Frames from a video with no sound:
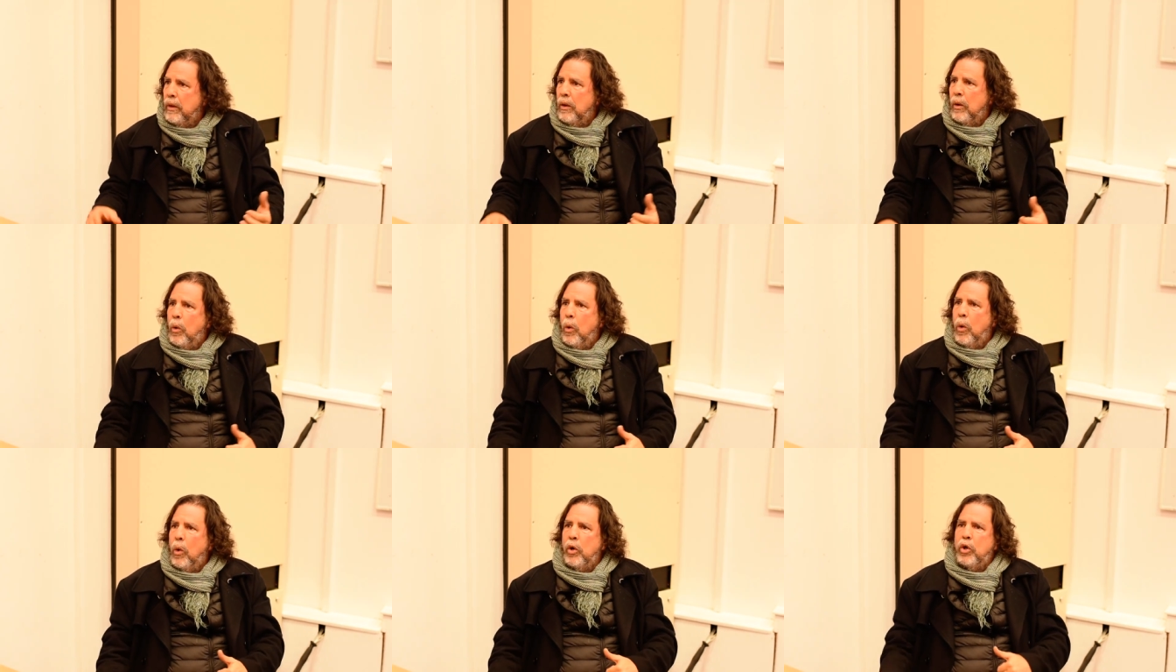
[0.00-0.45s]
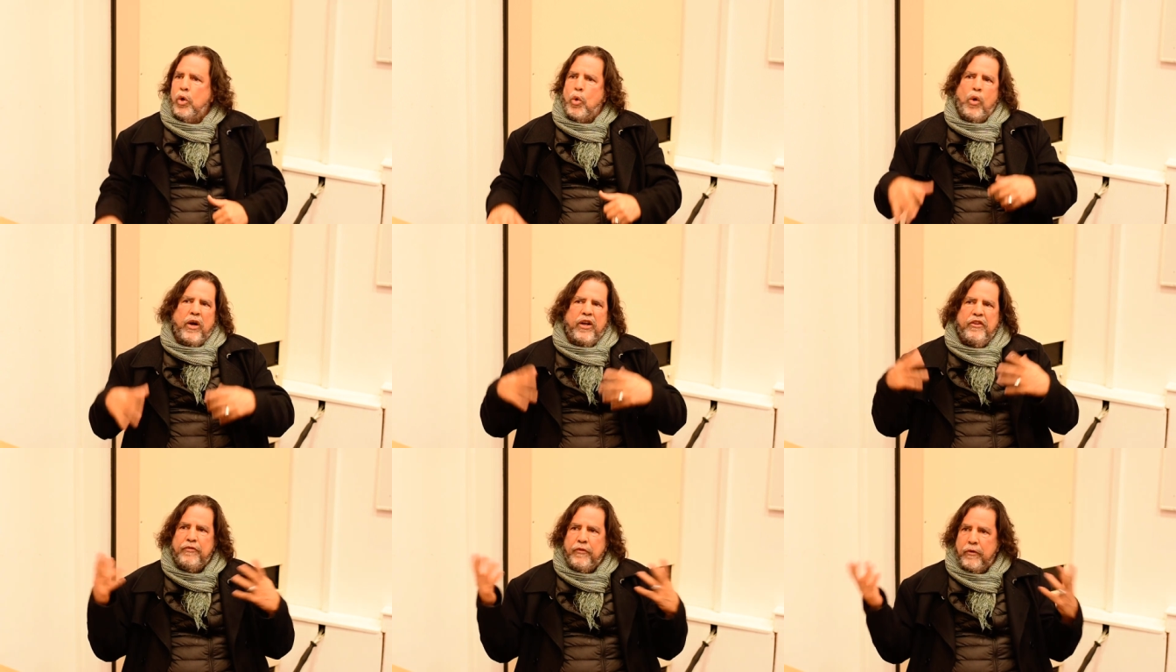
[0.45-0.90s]
Or
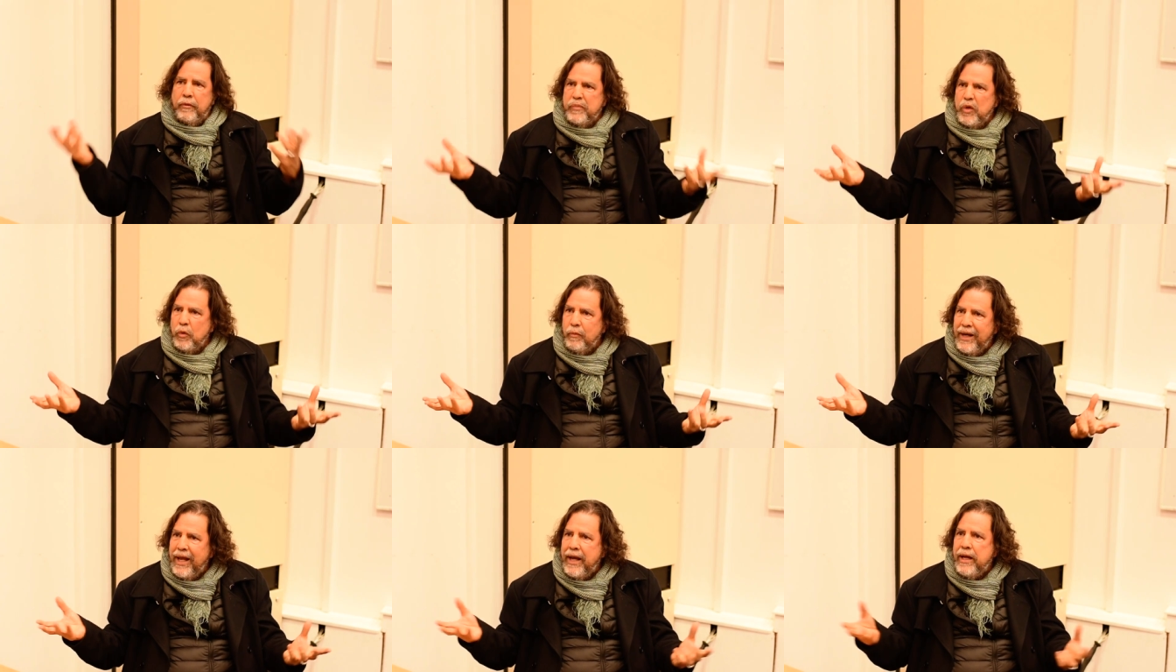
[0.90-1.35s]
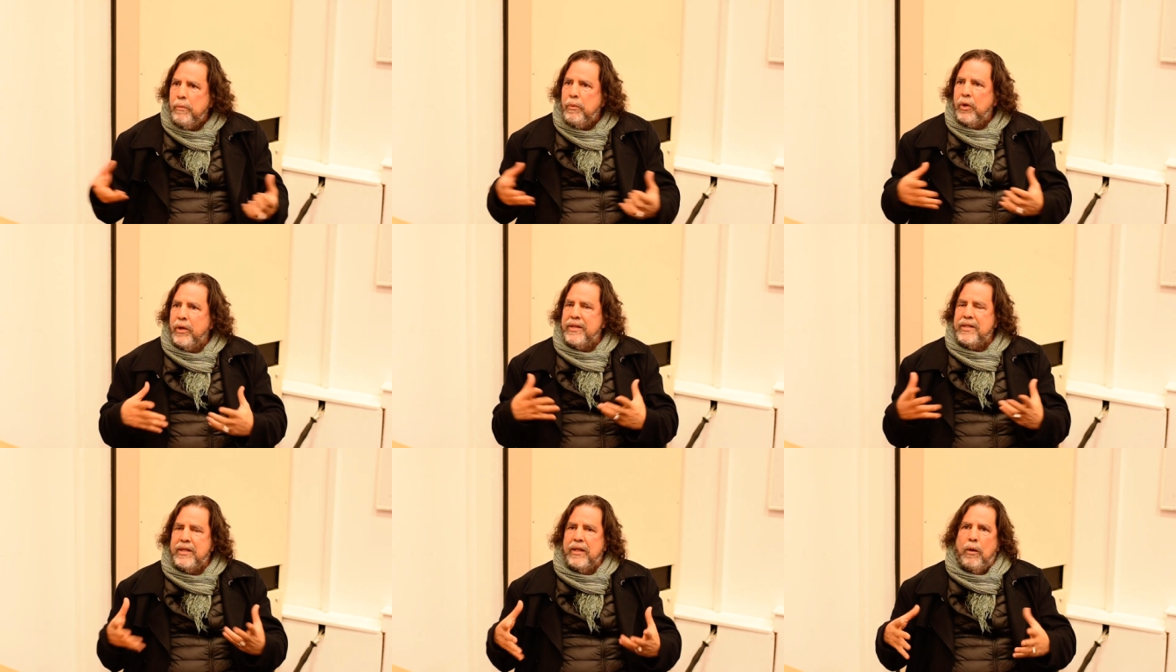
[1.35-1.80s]
various forms of
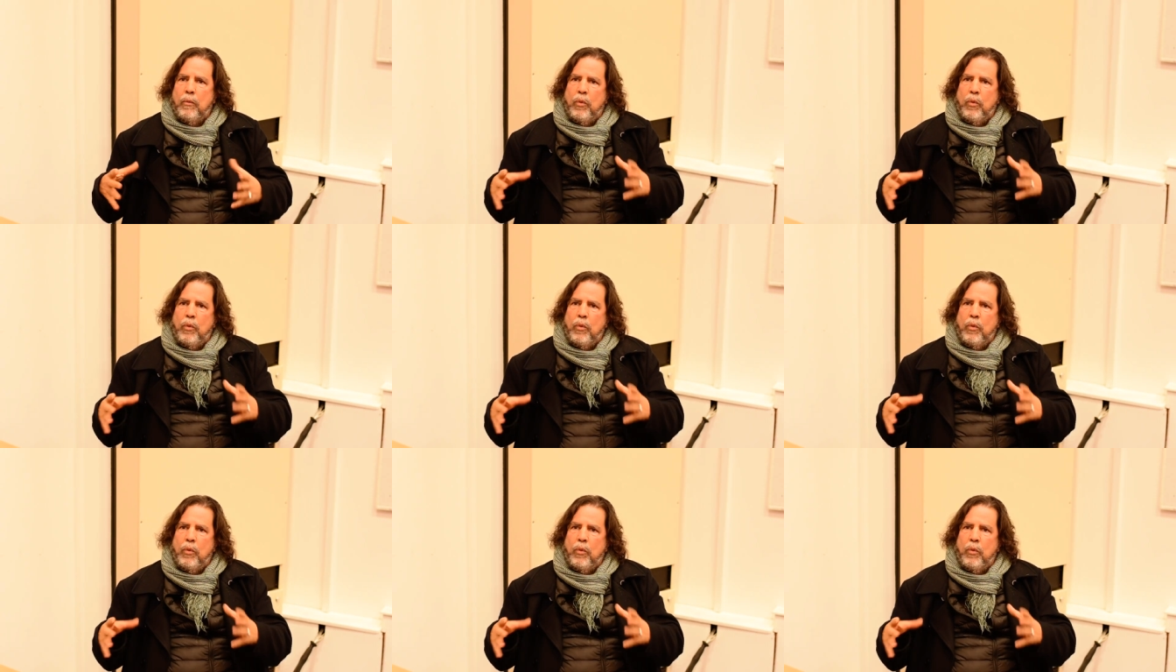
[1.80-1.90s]
labor, etc.